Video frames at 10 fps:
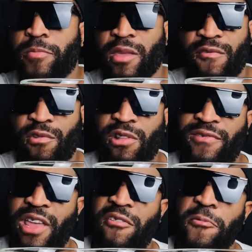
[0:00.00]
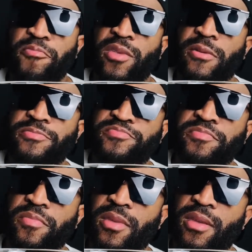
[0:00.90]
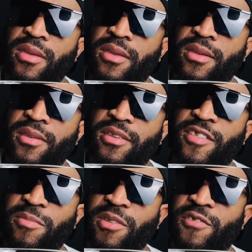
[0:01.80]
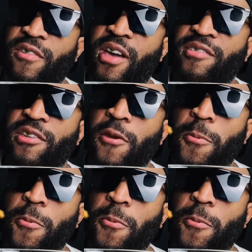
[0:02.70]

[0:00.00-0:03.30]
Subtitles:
Full of flavor. Get some of these fries here.